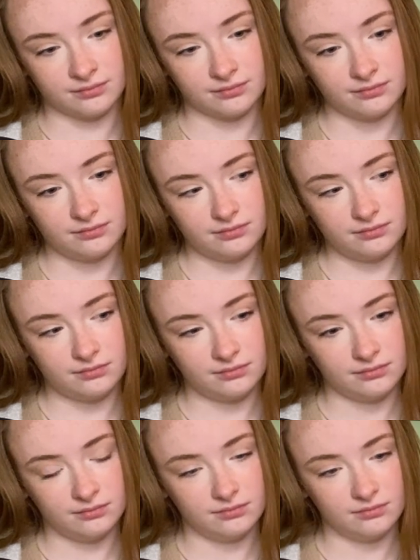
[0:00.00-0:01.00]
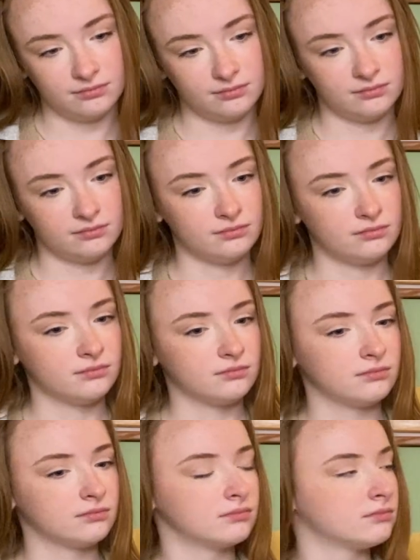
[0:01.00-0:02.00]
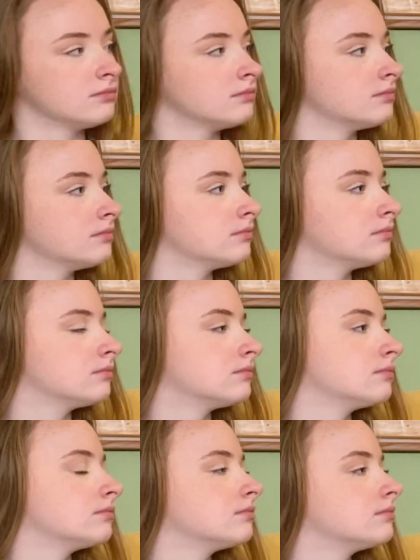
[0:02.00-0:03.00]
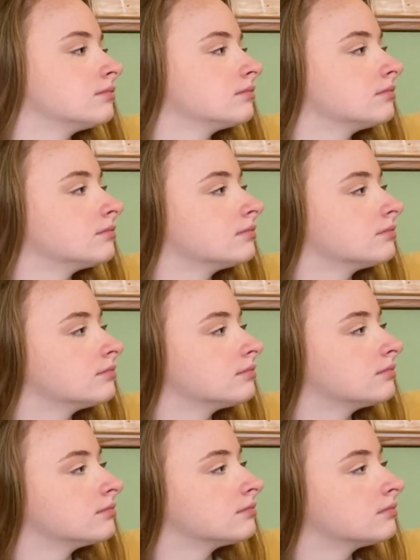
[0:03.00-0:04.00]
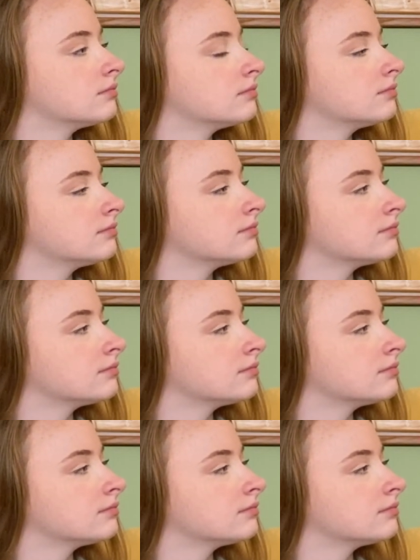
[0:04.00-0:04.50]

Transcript: This person isn't speaking.